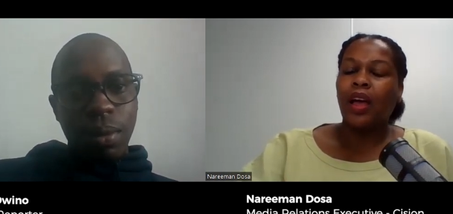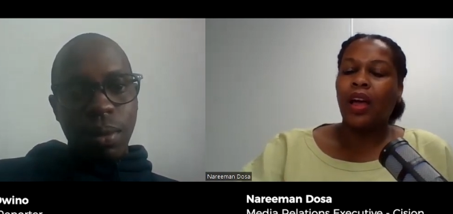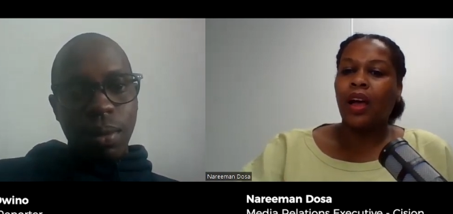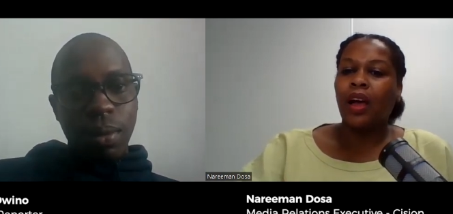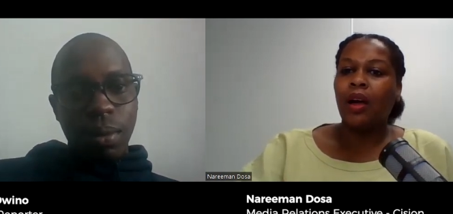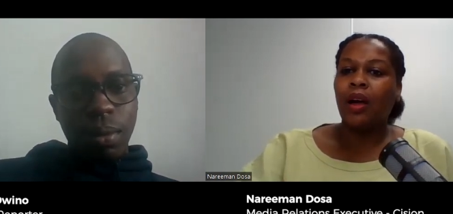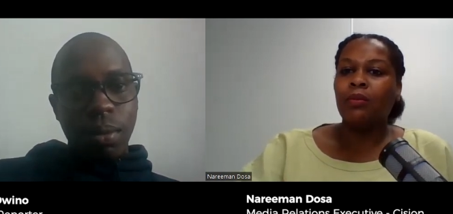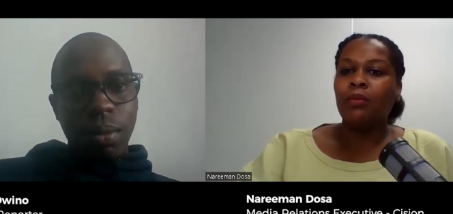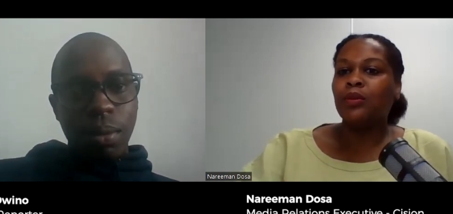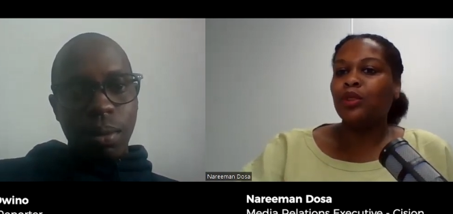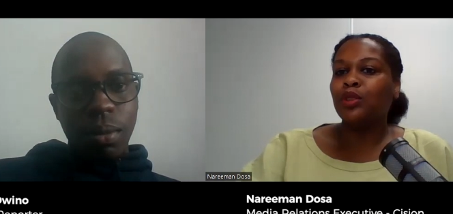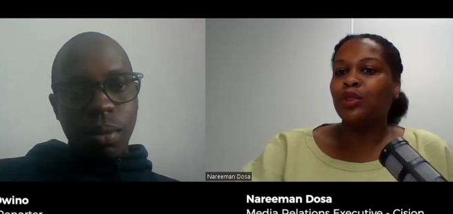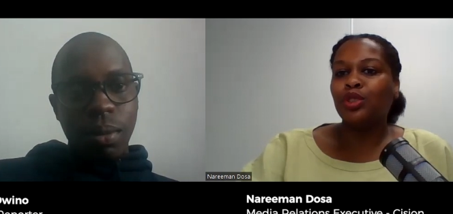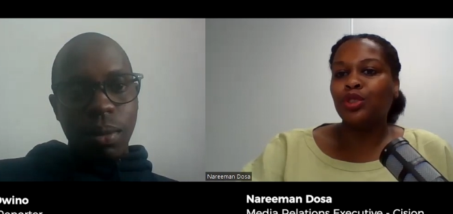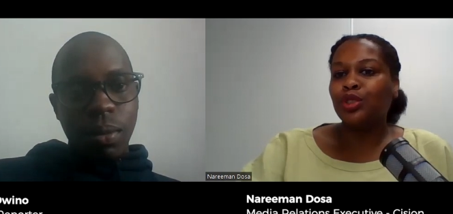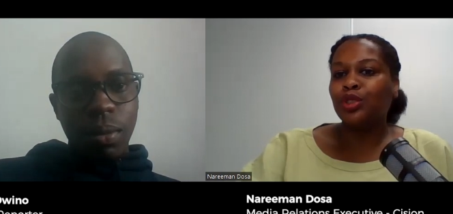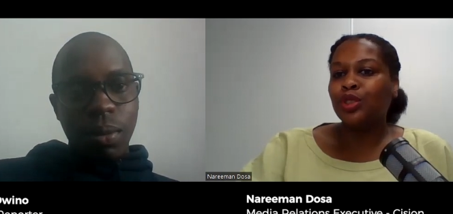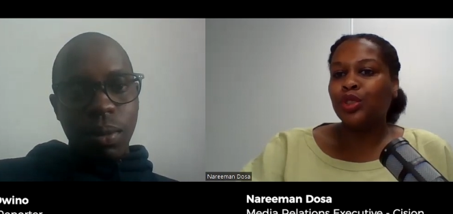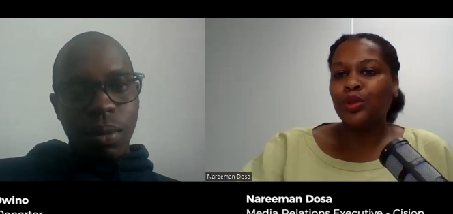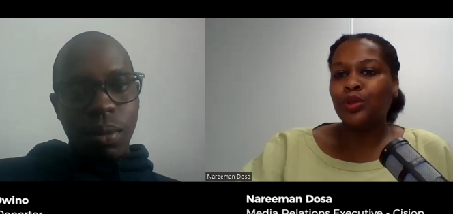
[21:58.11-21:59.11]
Speaker 1: Um,
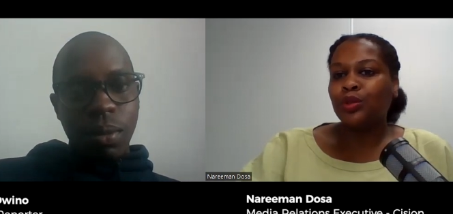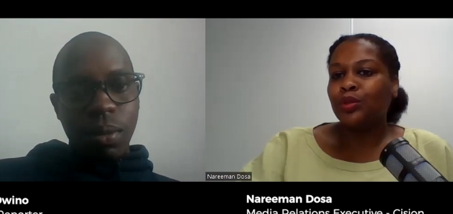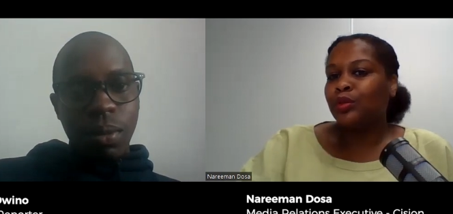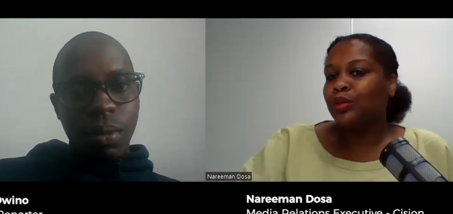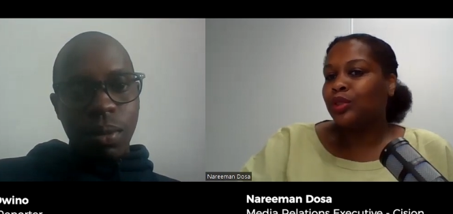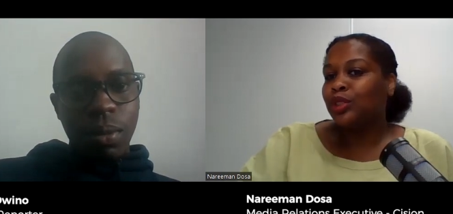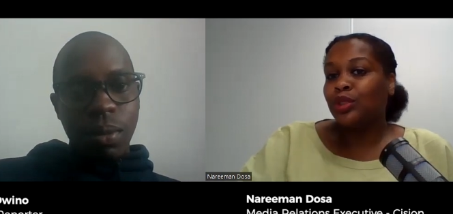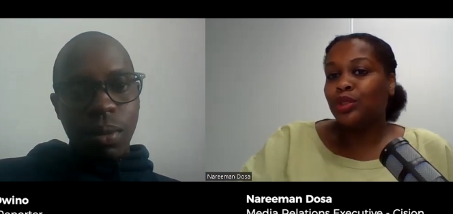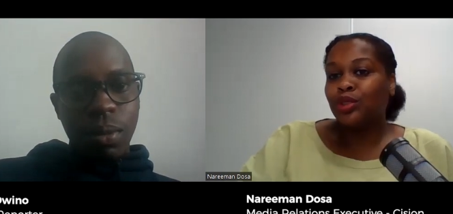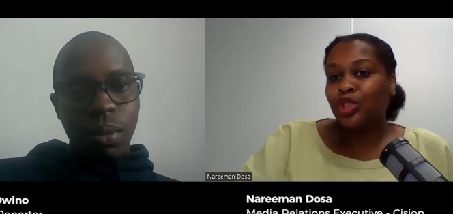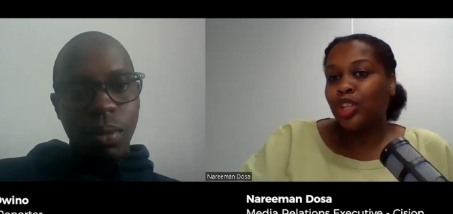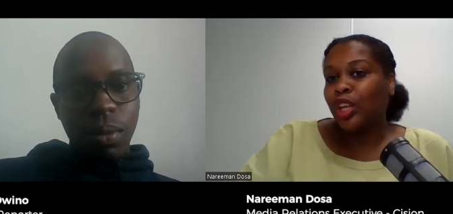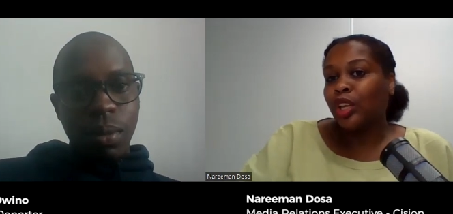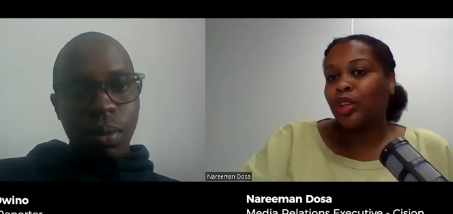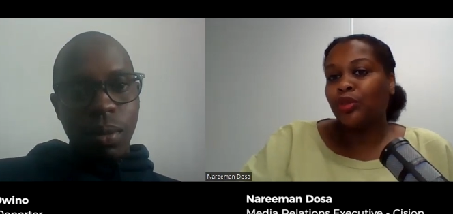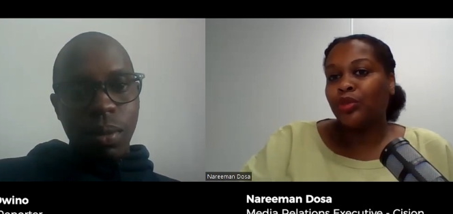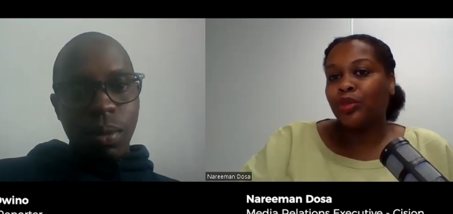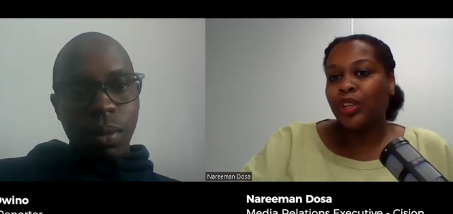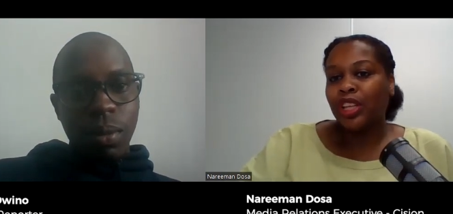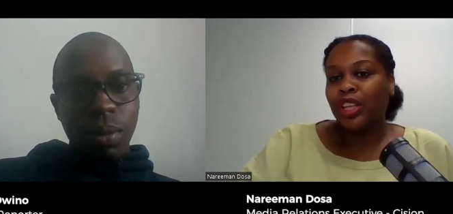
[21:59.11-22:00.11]
do you do you
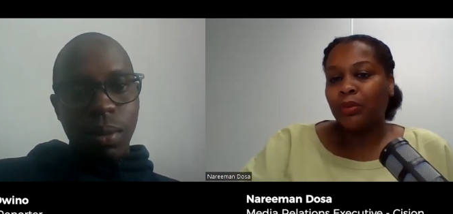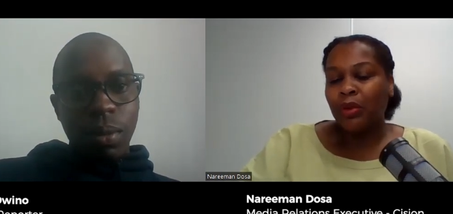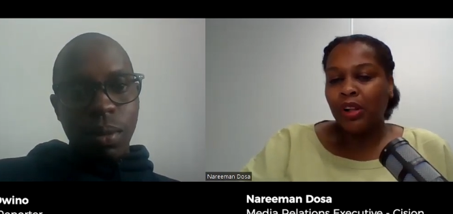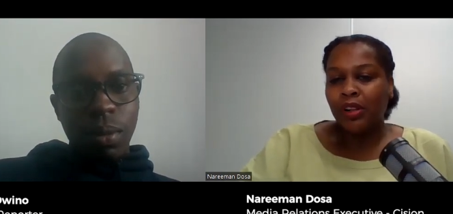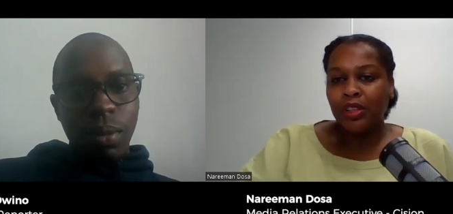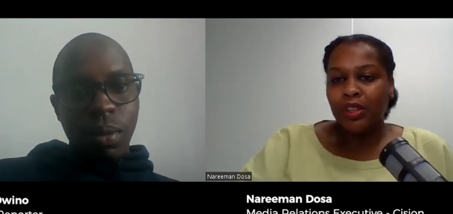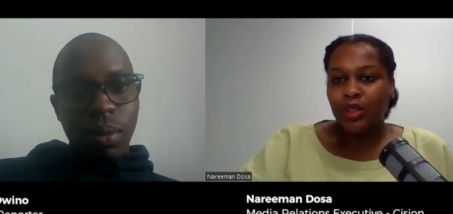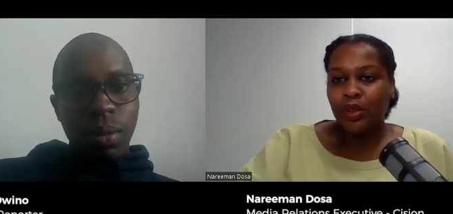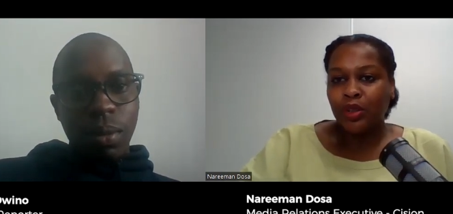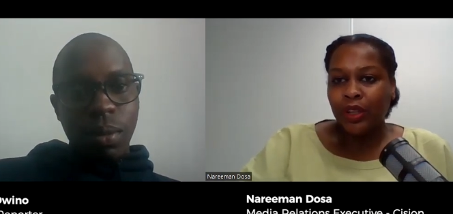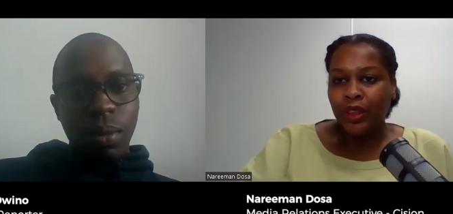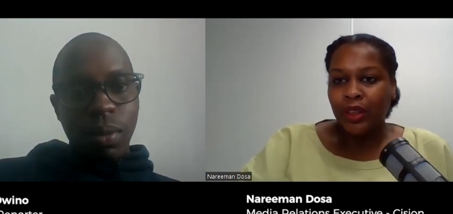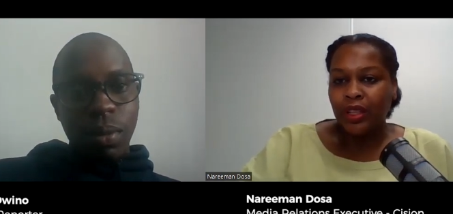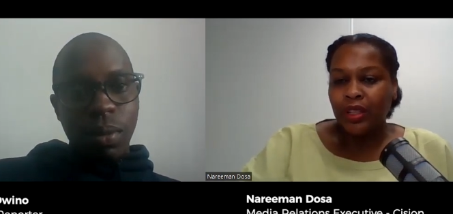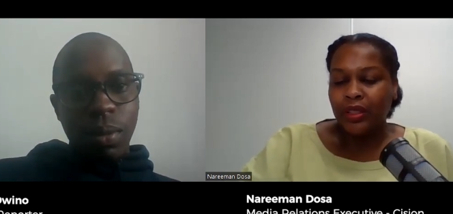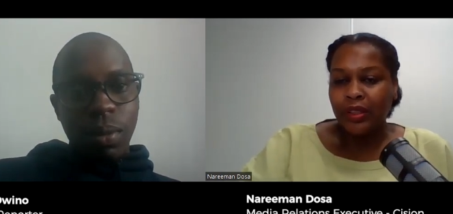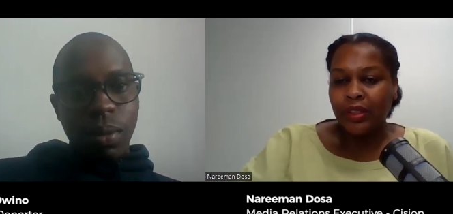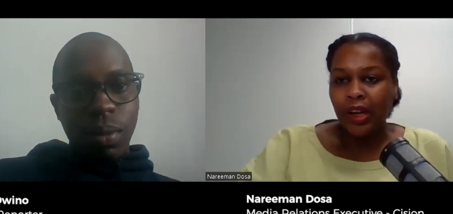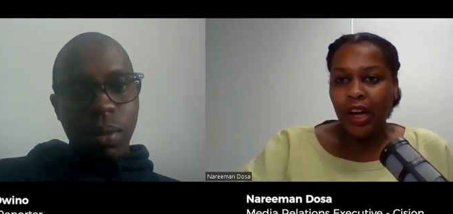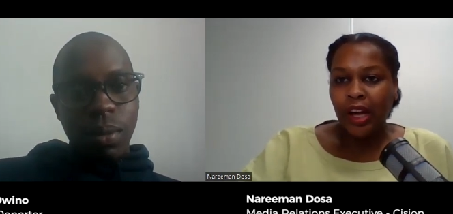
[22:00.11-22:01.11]
check your emails during
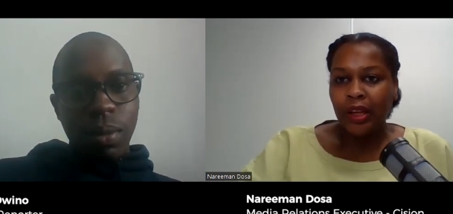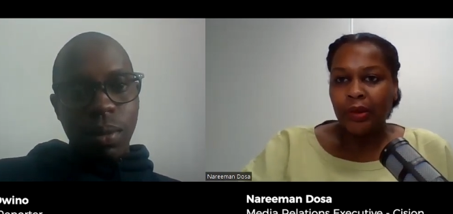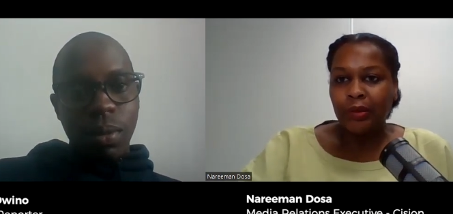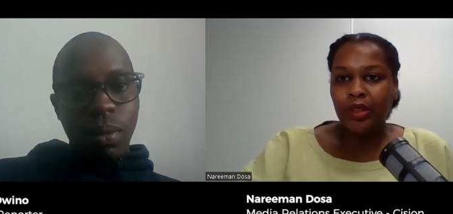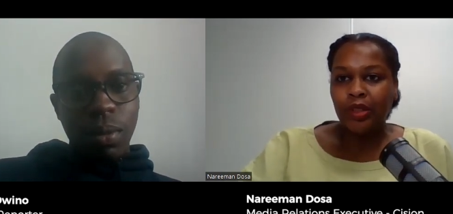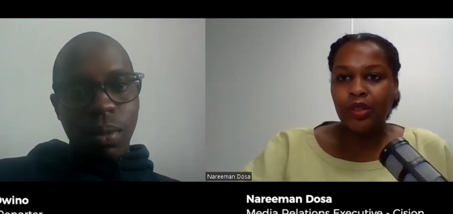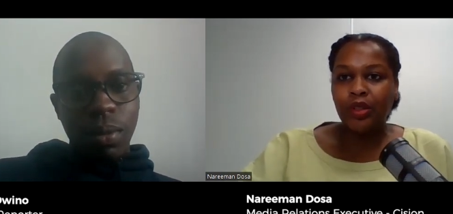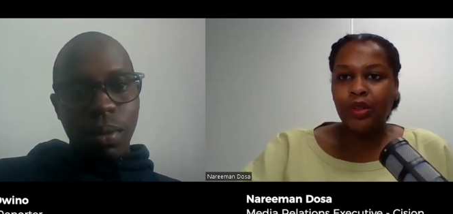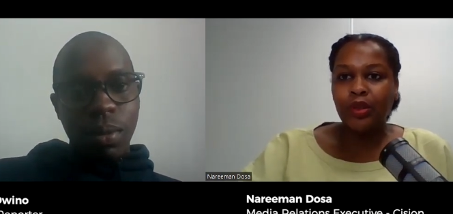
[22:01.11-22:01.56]
these times?